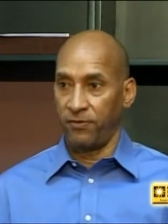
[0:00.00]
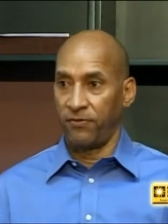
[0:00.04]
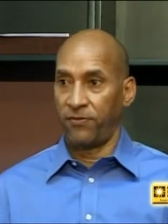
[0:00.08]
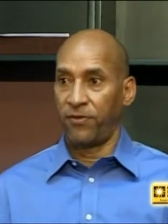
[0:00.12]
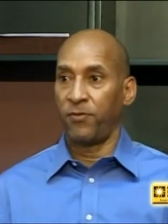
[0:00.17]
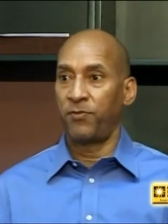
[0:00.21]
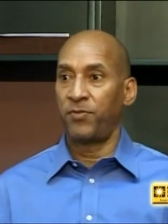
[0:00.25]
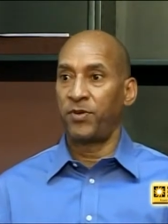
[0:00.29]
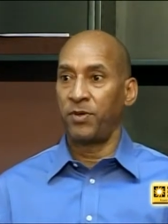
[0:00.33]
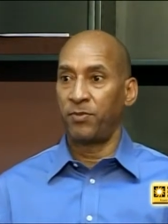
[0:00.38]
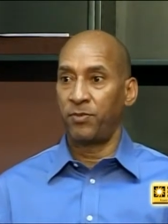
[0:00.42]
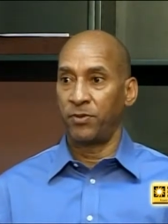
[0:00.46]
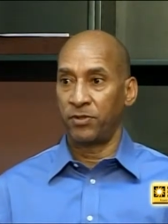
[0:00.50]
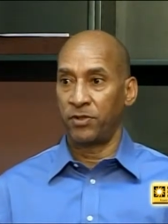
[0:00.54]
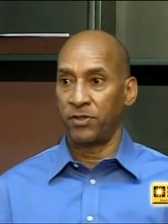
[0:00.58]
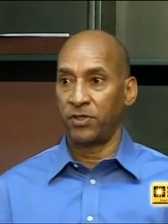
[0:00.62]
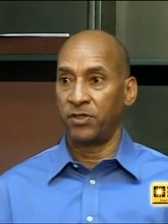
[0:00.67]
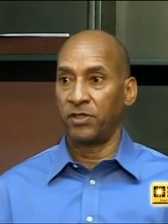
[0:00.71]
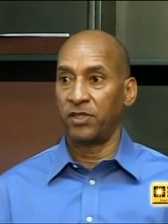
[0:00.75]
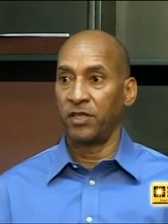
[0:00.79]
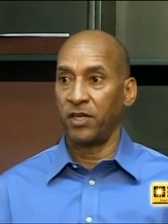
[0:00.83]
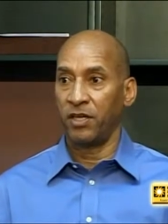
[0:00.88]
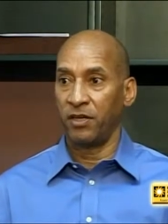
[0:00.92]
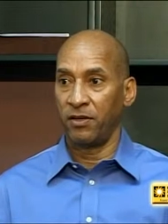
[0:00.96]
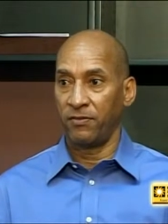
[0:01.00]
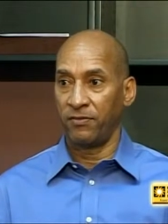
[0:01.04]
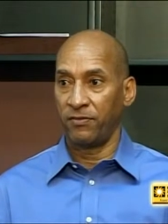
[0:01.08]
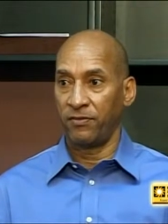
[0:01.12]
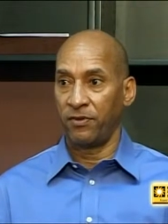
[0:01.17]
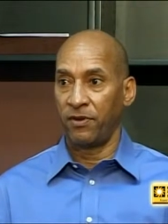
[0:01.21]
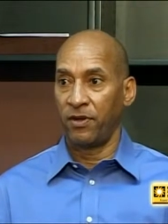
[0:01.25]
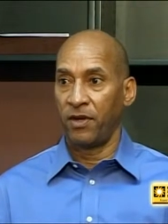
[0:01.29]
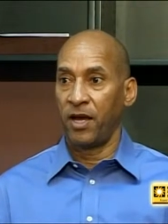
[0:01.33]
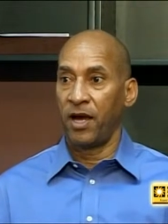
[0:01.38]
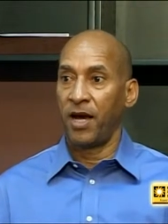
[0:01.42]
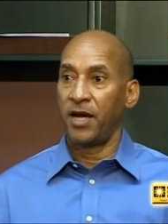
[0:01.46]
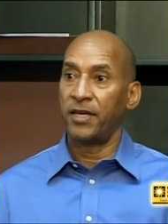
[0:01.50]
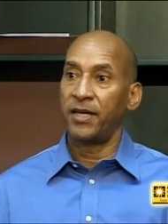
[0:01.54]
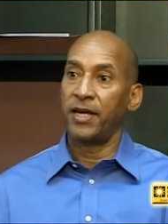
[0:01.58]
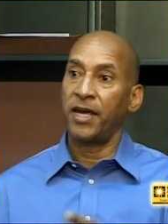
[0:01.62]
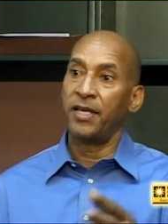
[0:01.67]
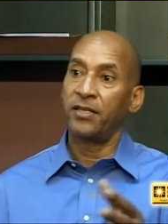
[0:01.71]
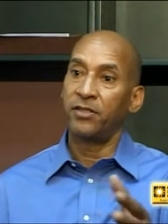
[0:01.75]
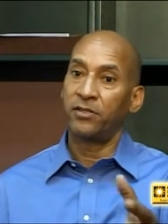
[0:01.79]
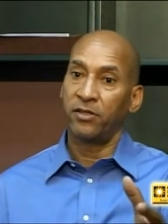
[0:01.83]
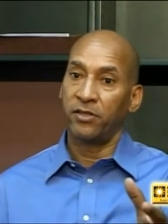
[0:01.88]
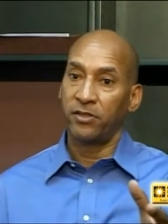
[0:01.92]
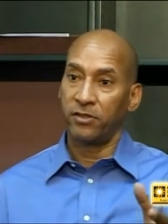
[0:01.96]
for people to save
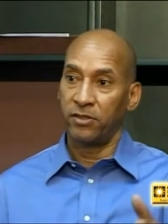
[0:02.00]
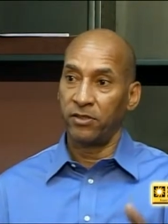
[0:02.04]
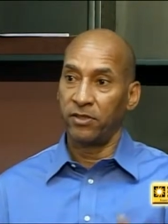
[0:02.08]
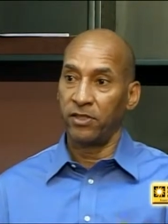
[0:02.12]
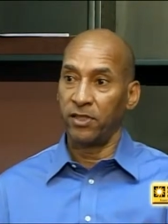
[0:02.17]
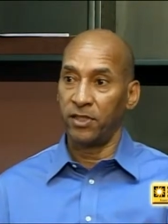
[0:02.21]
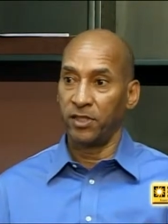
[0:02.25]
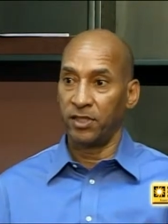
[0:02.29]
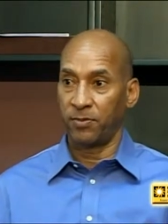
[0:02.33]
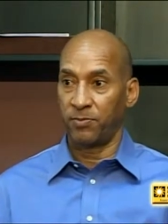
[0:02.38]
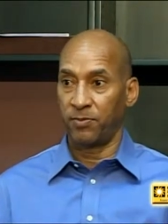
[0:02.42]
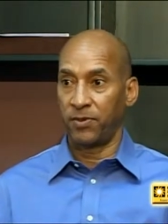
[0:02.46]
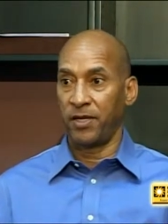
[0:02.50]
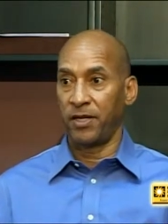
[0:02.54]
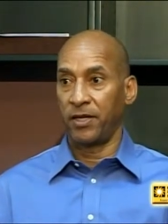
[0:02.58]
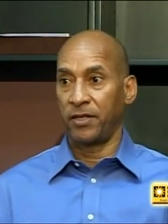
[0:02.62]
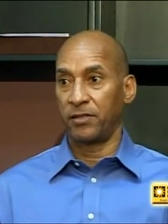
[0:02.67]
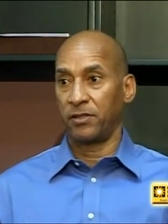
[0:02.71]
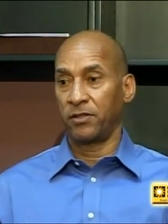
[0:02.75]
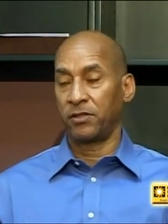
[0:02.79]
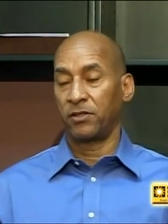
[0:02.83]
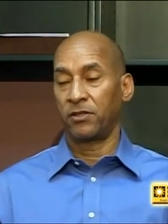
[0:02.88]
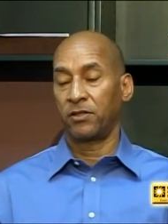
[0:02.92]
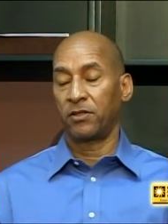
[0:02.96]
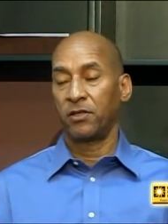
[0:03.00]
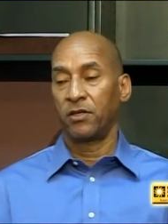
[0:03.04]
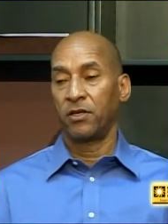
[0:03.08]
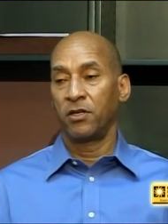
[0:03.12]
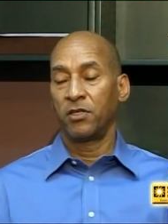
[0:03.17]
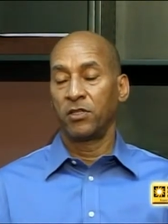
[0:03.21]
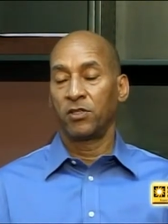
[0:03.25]
and enter into these plans.